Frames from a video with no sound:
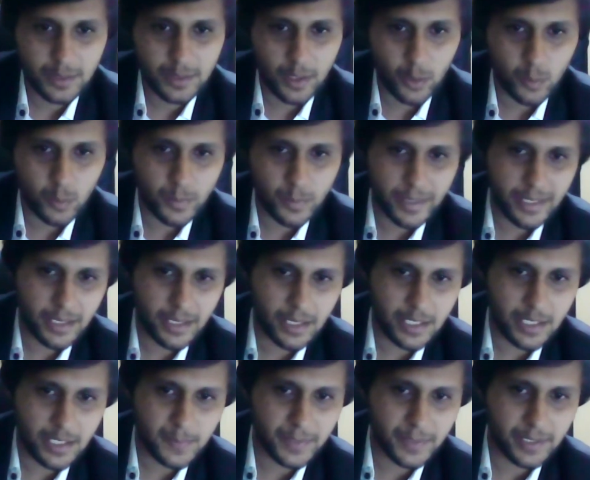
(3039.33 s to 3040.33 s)
How many
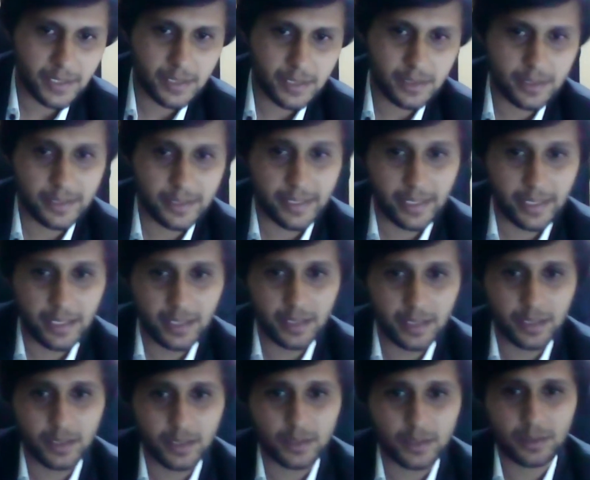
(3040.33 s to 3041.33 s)
hours per
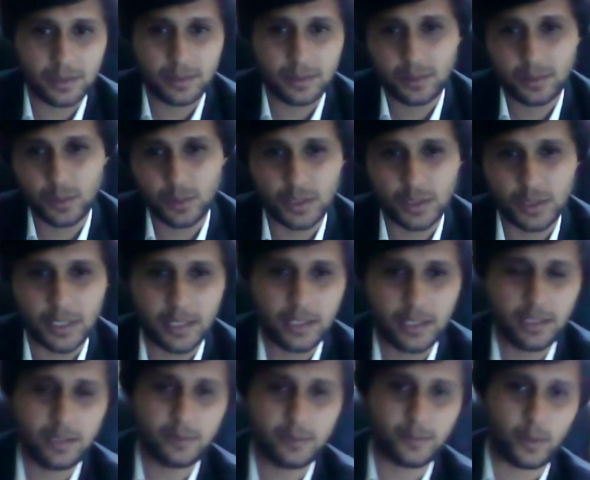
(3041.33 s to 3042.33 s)
day to
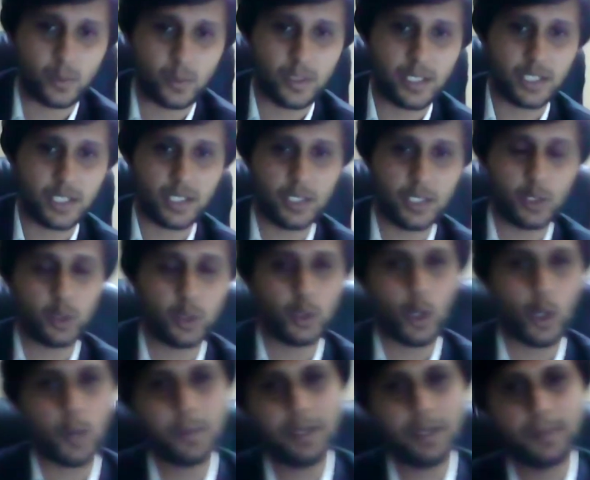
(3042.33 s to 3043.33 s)
study foundation to
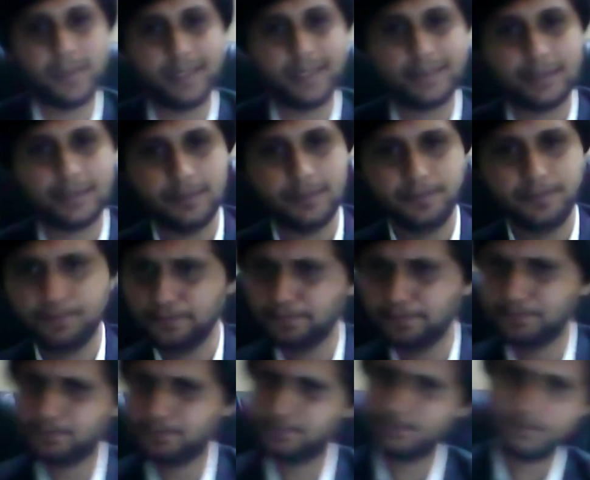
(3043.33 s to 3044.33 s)
normal person?
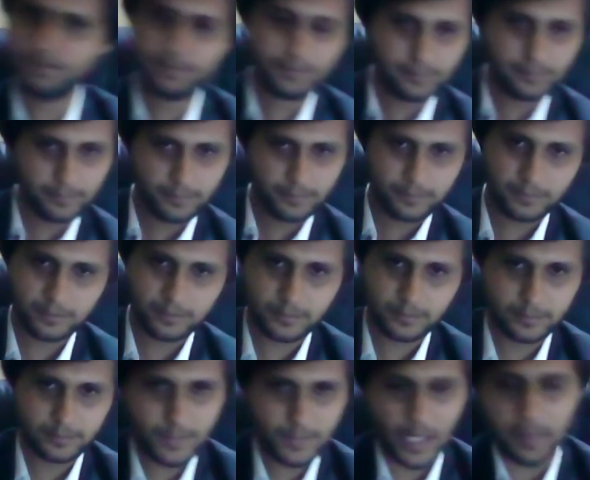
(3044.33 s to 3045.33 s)

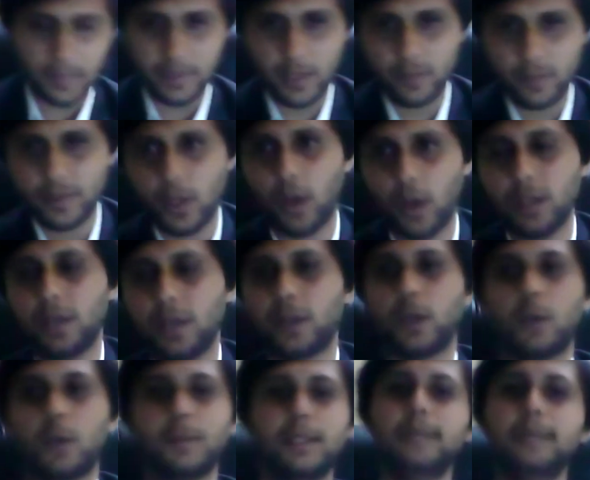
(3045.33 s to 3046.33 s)
I believe we all are
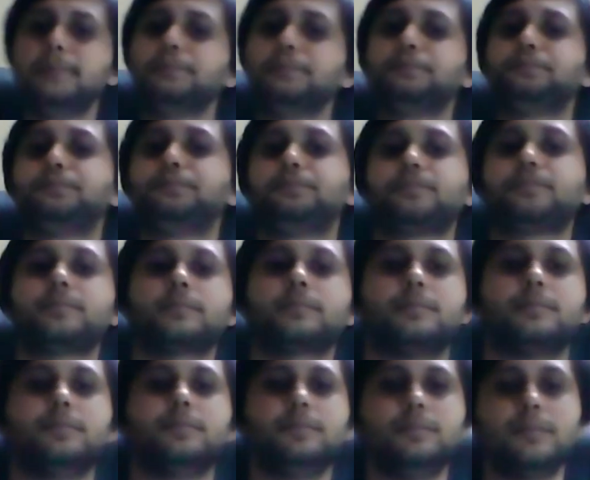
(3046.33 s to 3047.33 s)
normal.
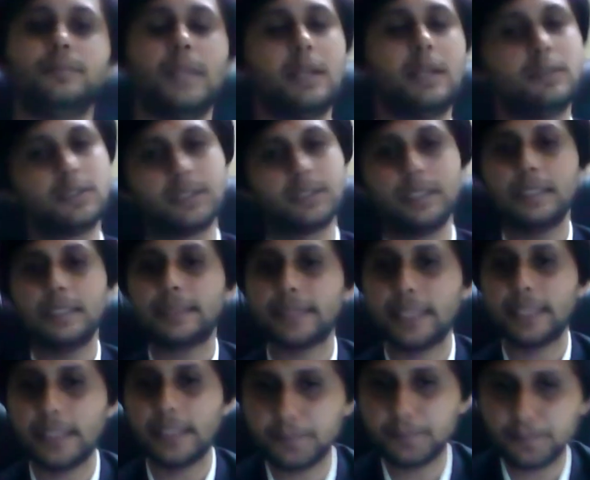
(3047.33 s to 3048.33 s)
I would still
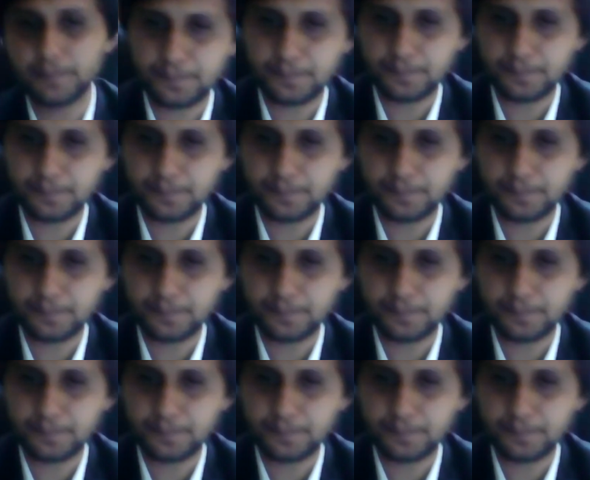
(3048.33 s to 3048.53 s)
say